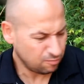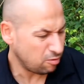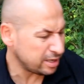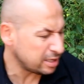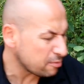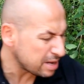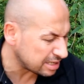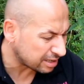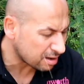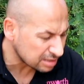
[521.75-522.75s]
What are you doing?
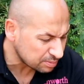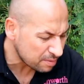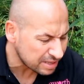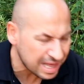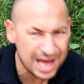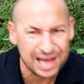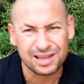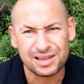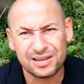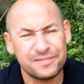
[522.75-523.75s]
You can't swim in there.
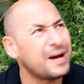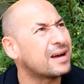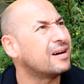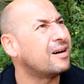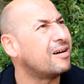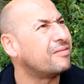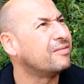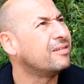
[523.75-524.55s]
Fuck off.